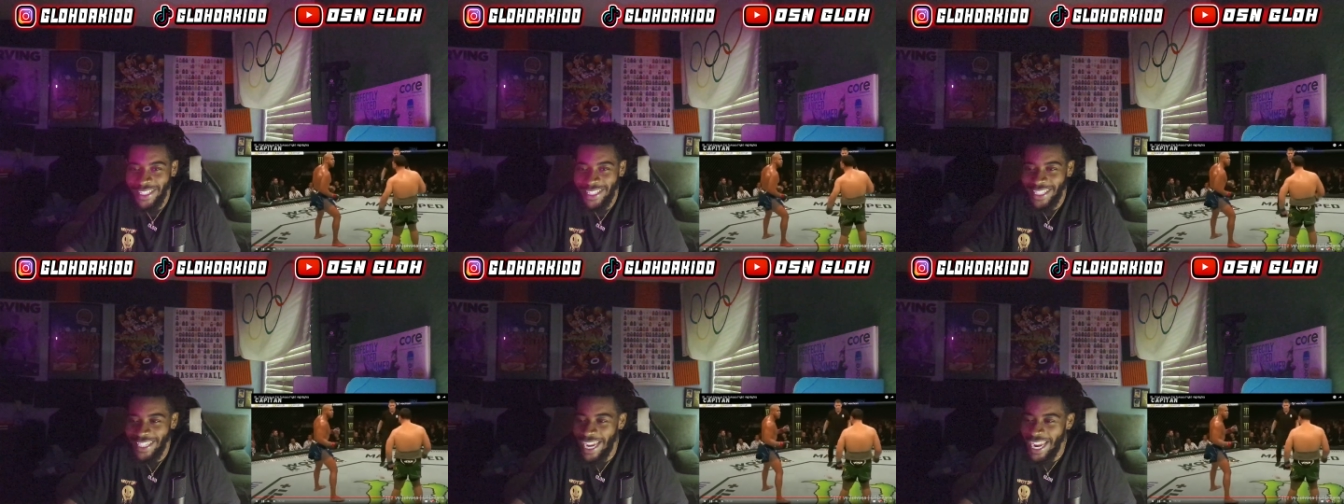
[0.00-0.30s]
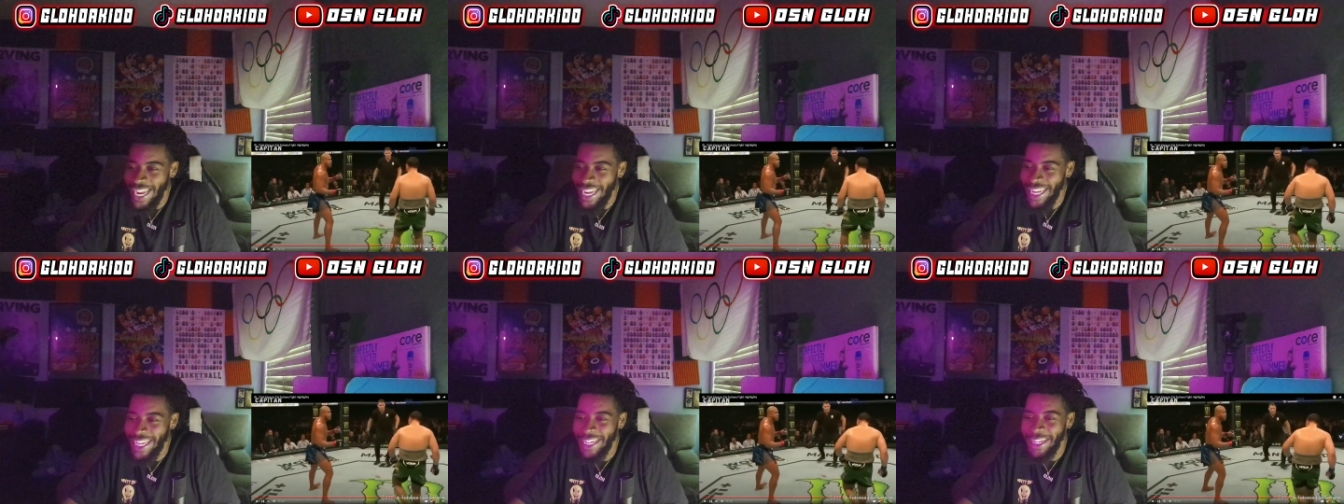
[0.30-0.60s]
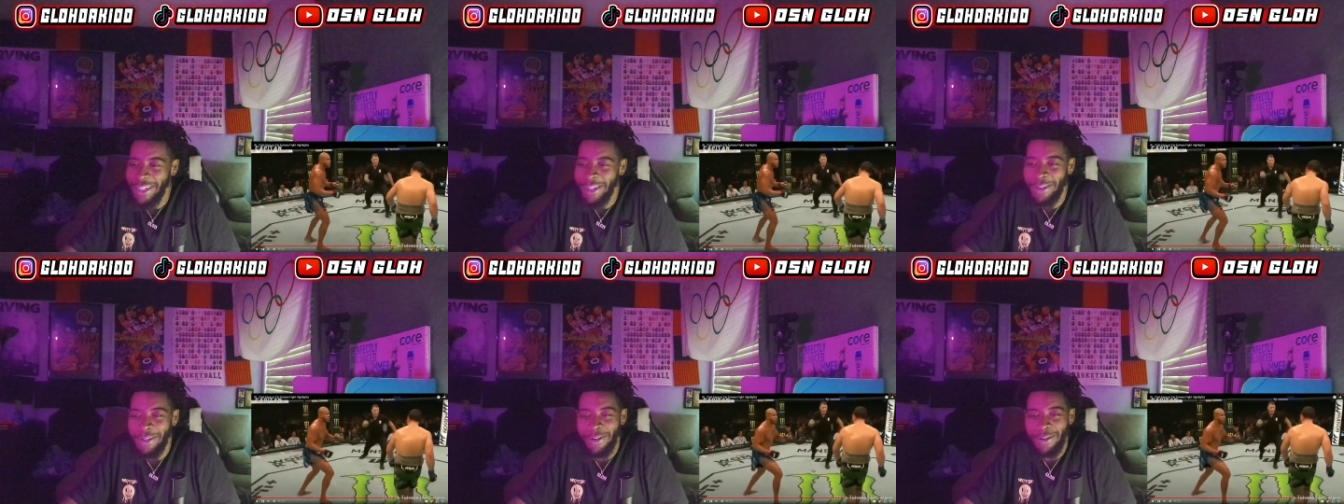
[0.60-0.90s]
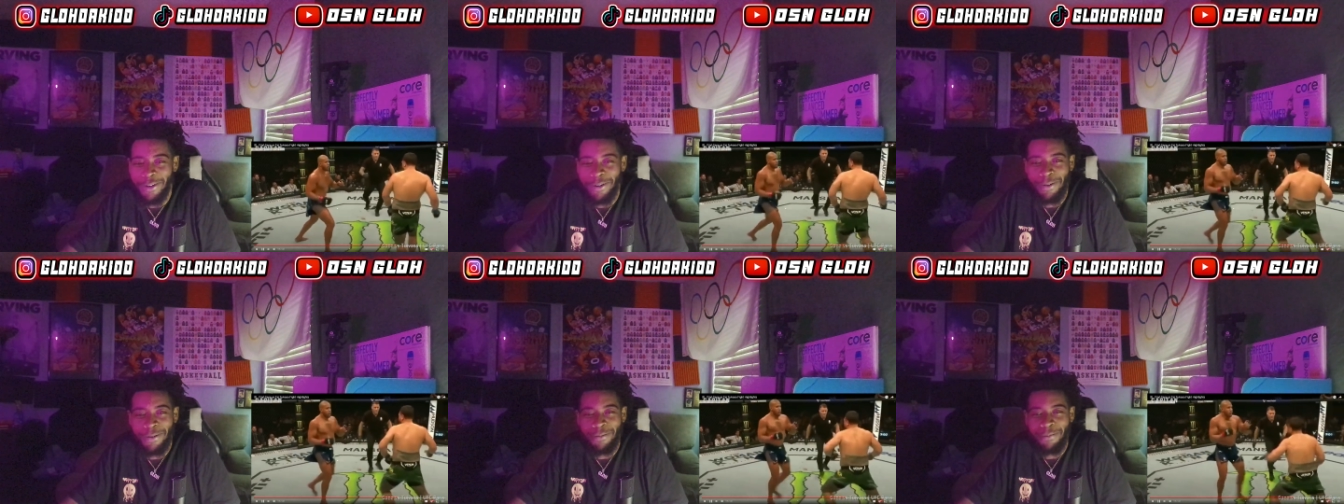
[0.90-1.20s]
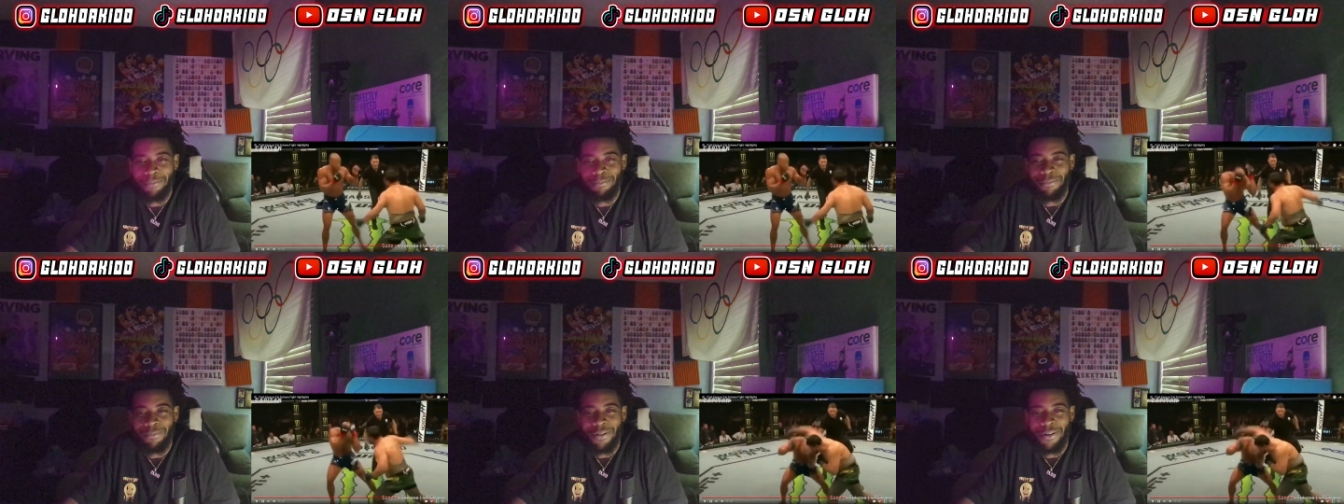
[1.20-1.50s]

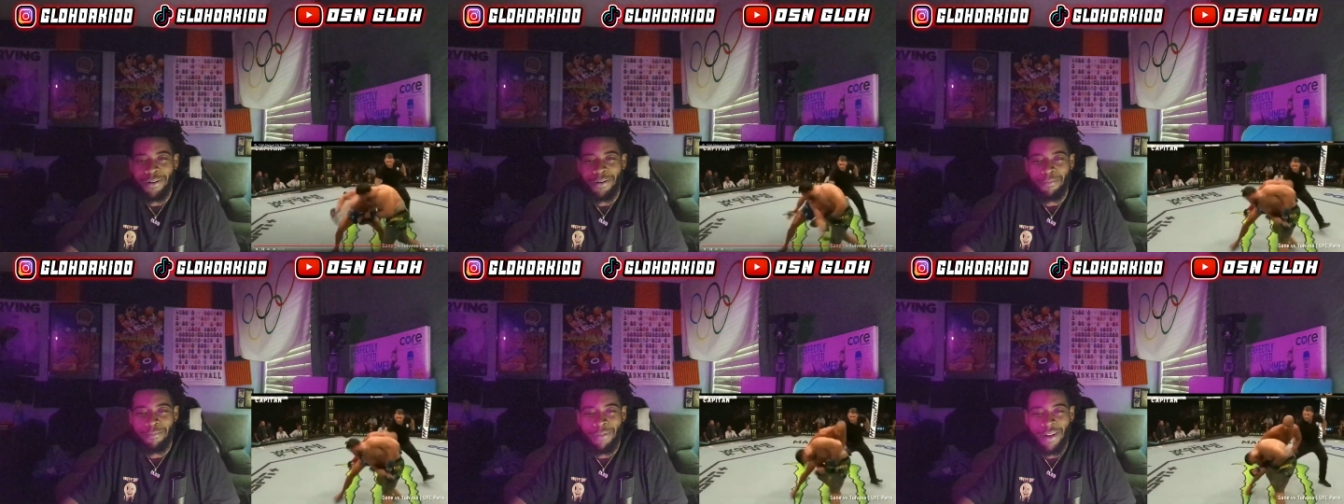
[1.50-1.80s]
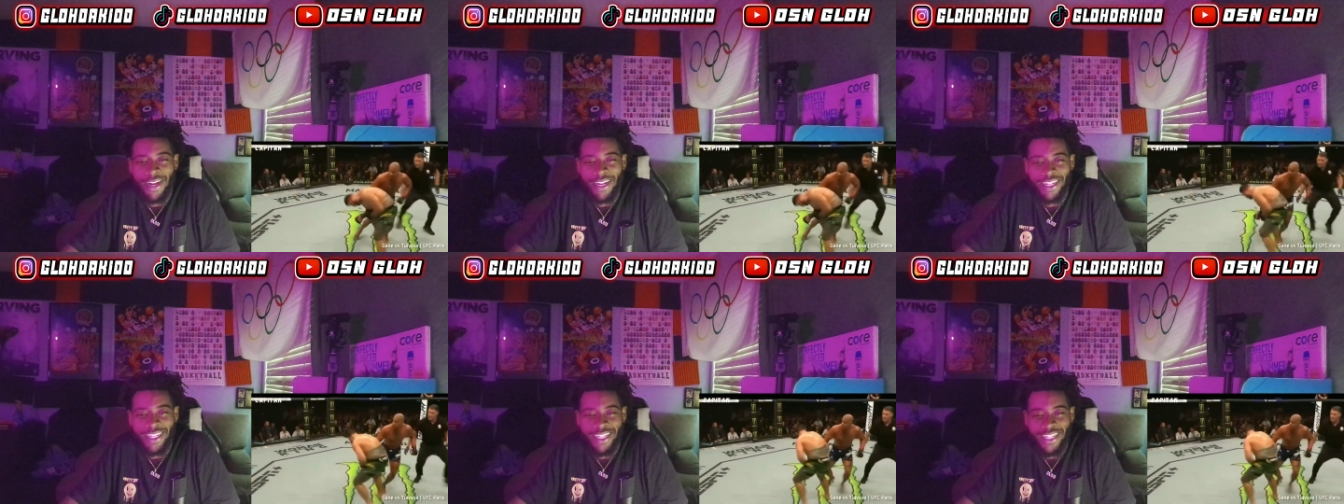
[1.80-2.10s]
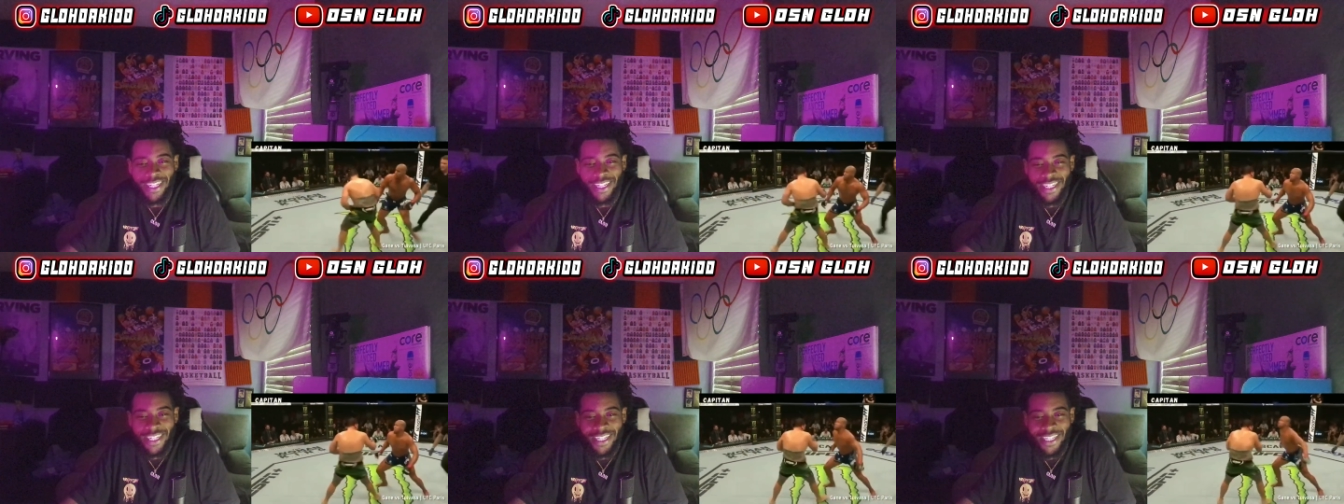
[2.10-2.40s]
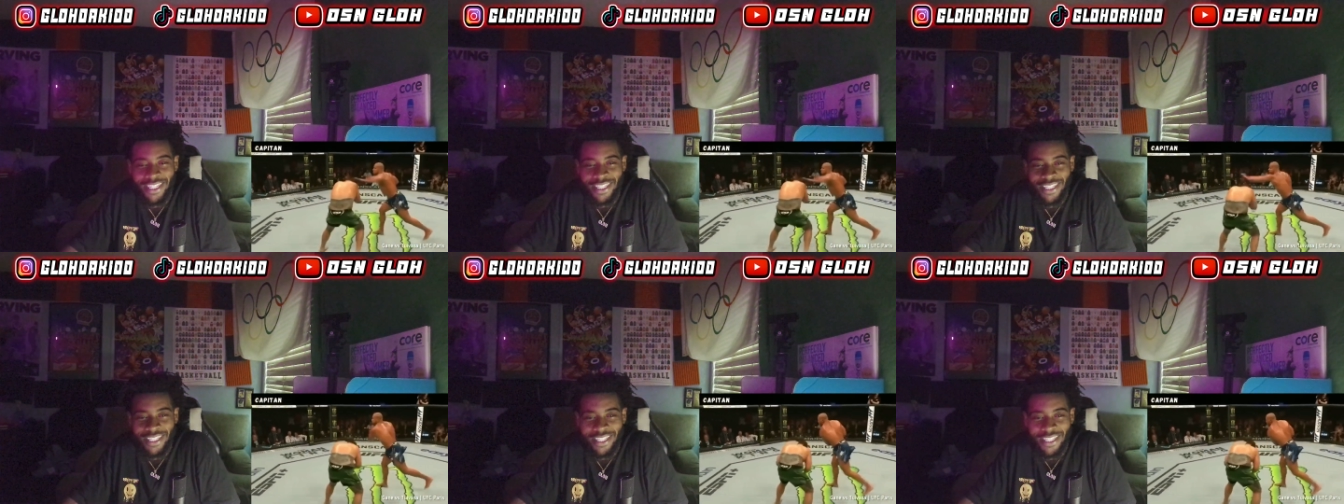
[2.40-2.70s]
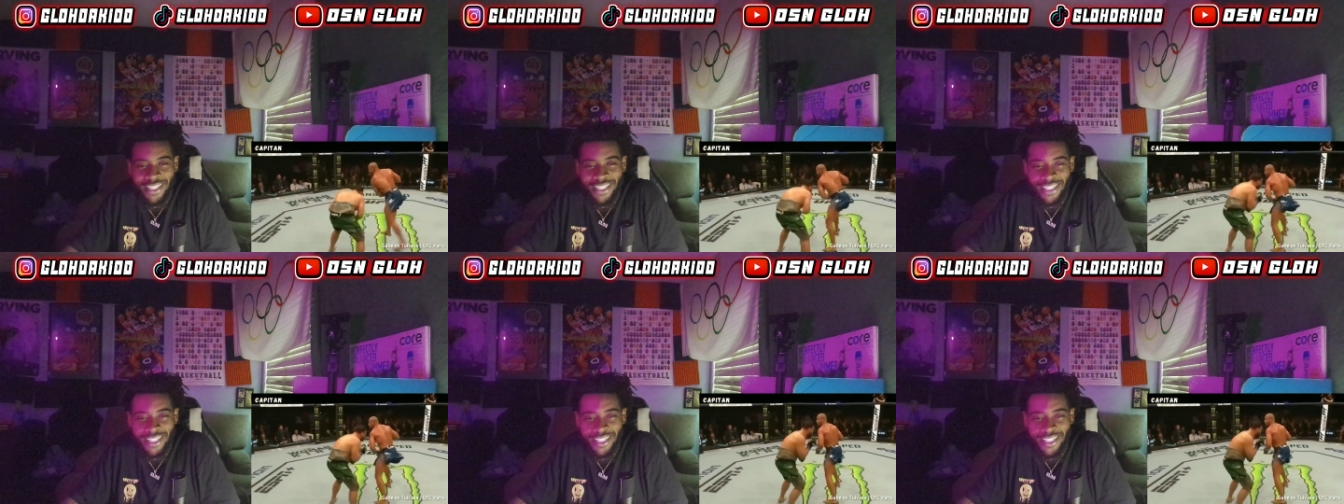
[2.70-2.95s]
Damn! Oh my goodness!